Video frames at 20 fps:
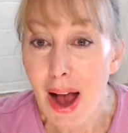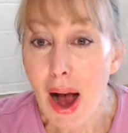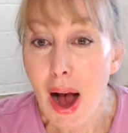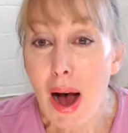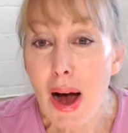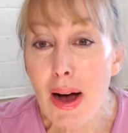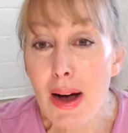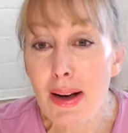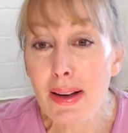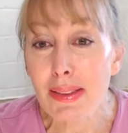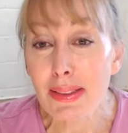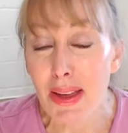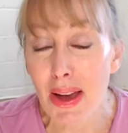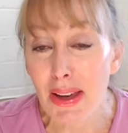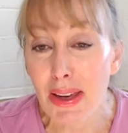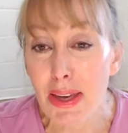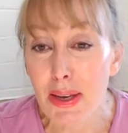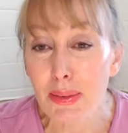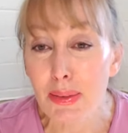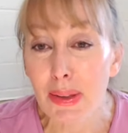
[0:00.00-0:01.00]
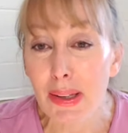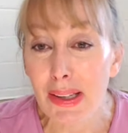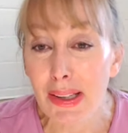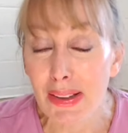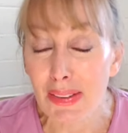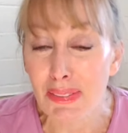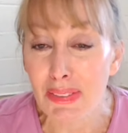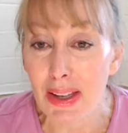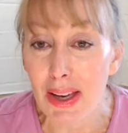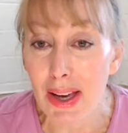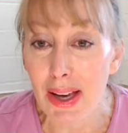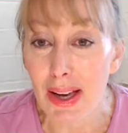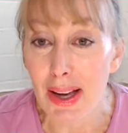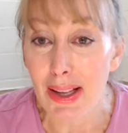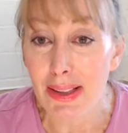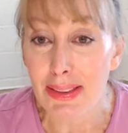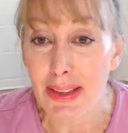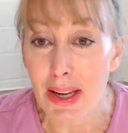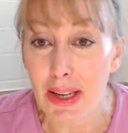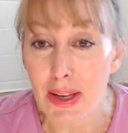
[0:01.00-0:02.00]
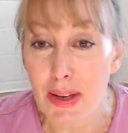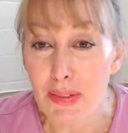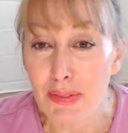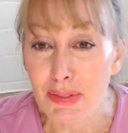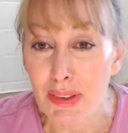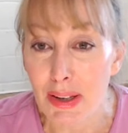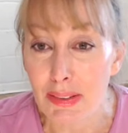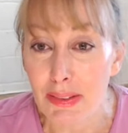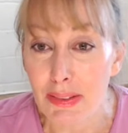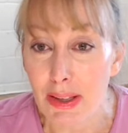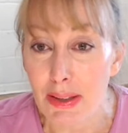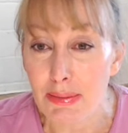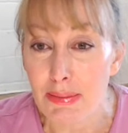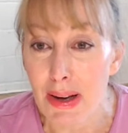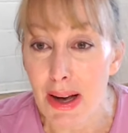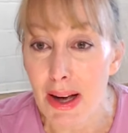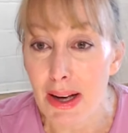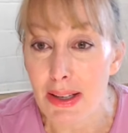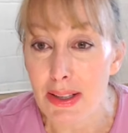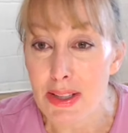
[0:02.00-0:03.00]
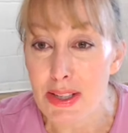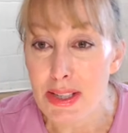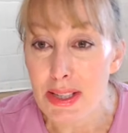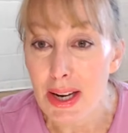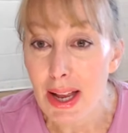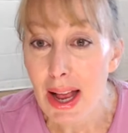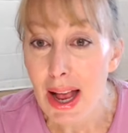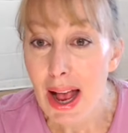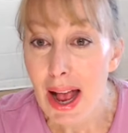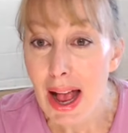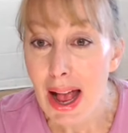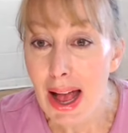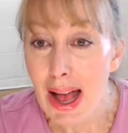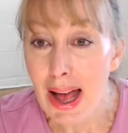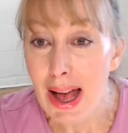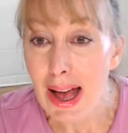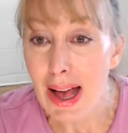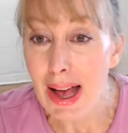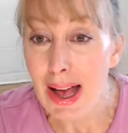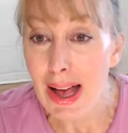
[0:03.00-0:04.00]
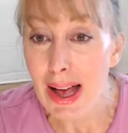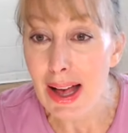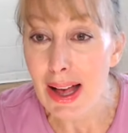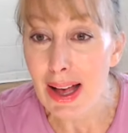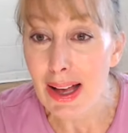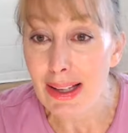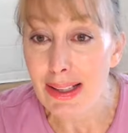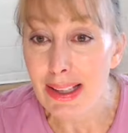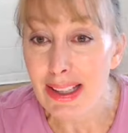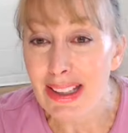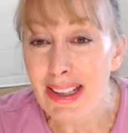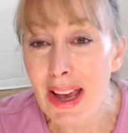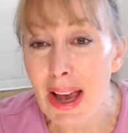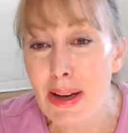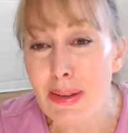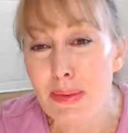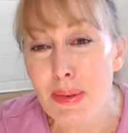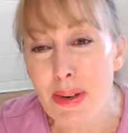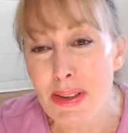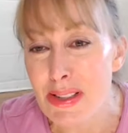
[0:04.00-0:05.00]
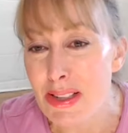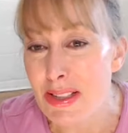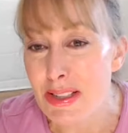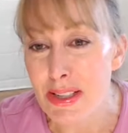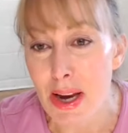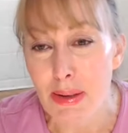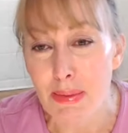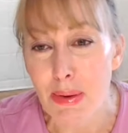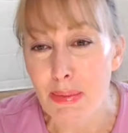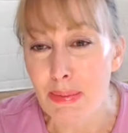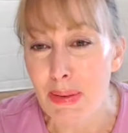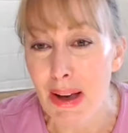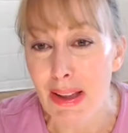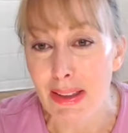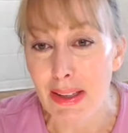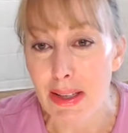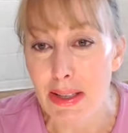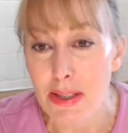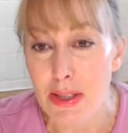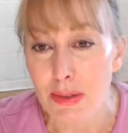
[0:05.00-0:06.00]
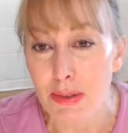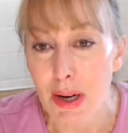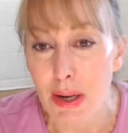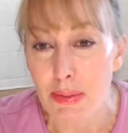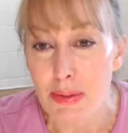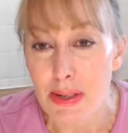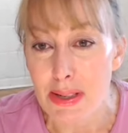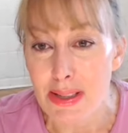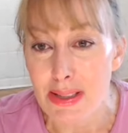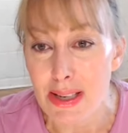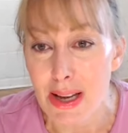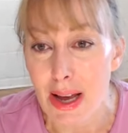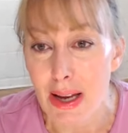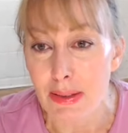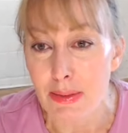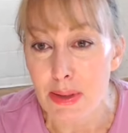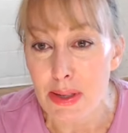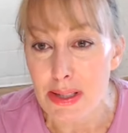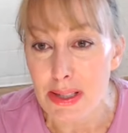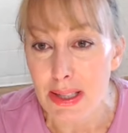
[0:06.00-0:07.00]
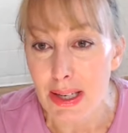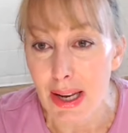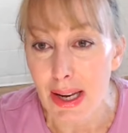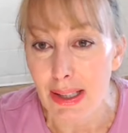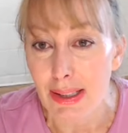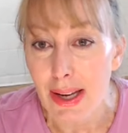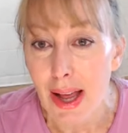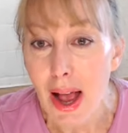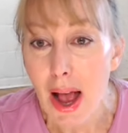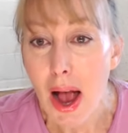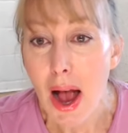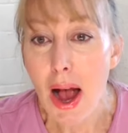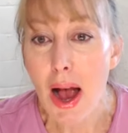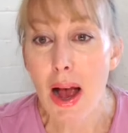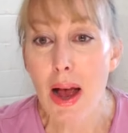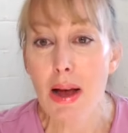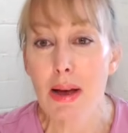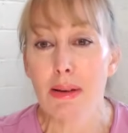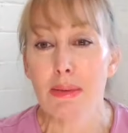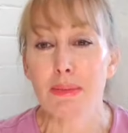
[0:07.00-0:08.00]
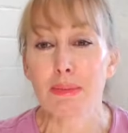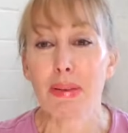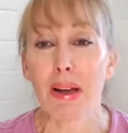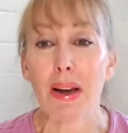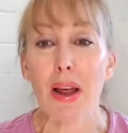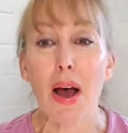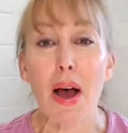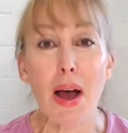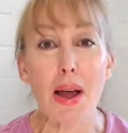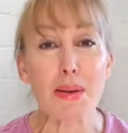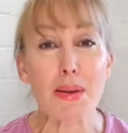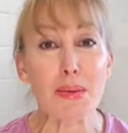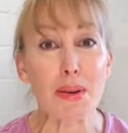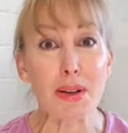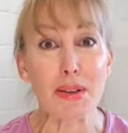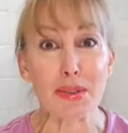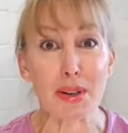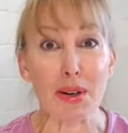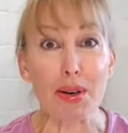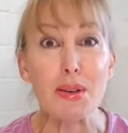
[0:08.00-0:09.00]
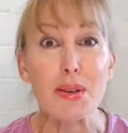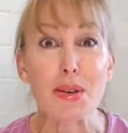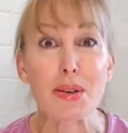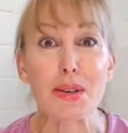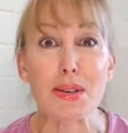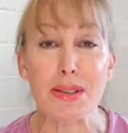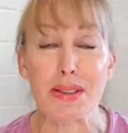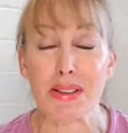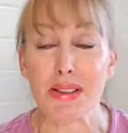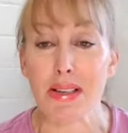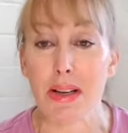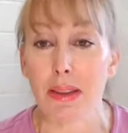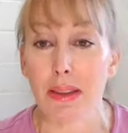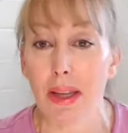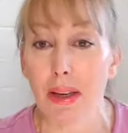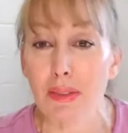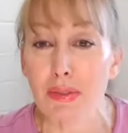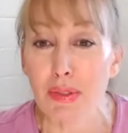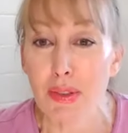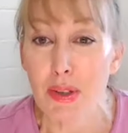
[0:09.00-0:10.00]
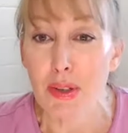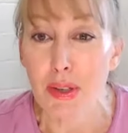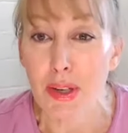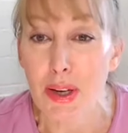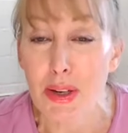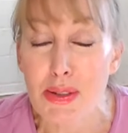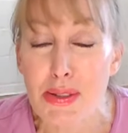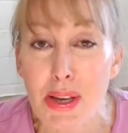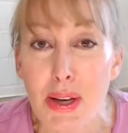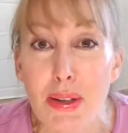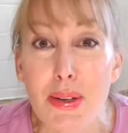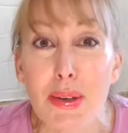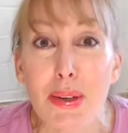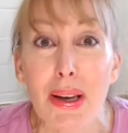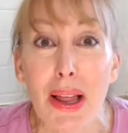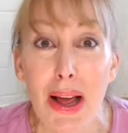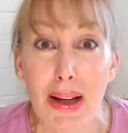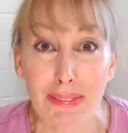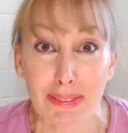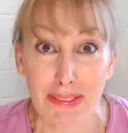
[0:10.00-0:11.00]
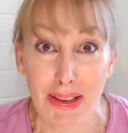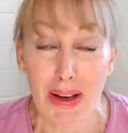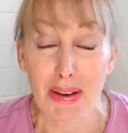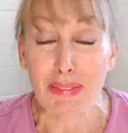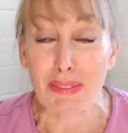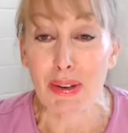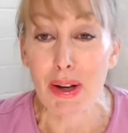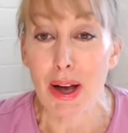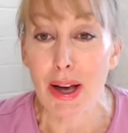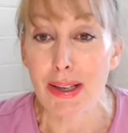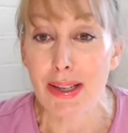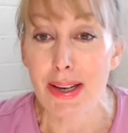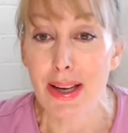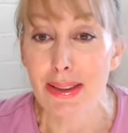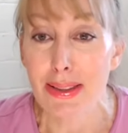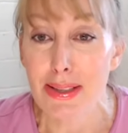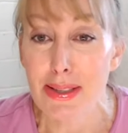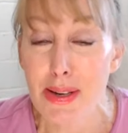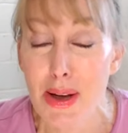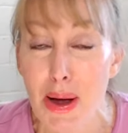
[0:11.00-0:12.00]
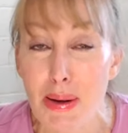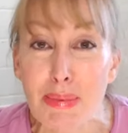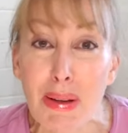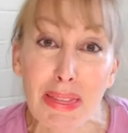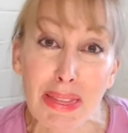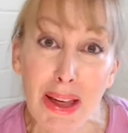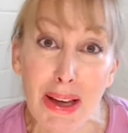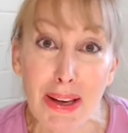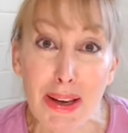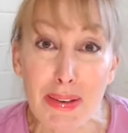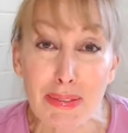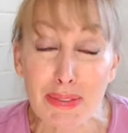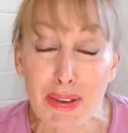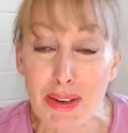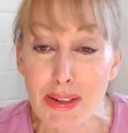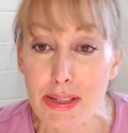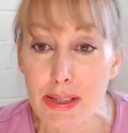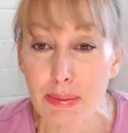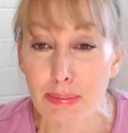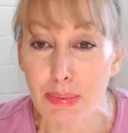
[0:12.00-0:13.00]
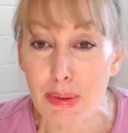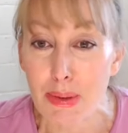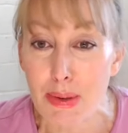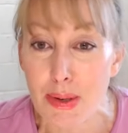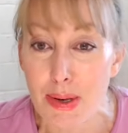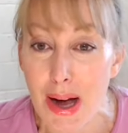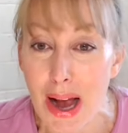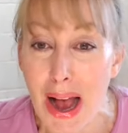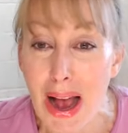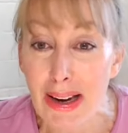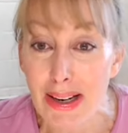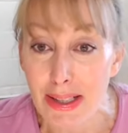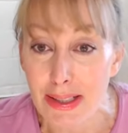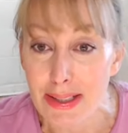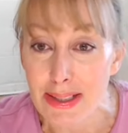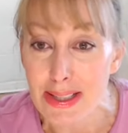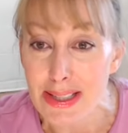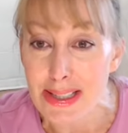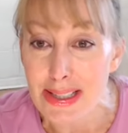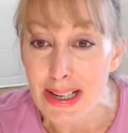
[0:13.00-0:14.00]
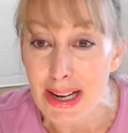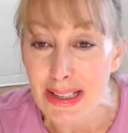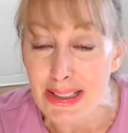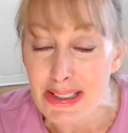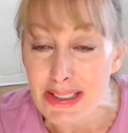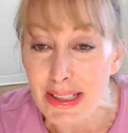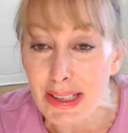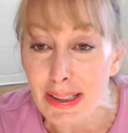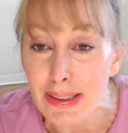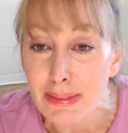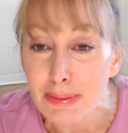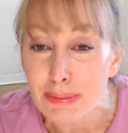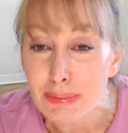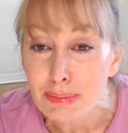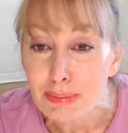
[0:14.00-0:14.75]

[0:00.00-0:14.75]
Oh, thank you, Olivia. Thank you very much. And yeah, it was a shame about the interruptions, Anne, wasn't it? But I will record something for you, so you'll have that for another time. But thank you for your support and understanding.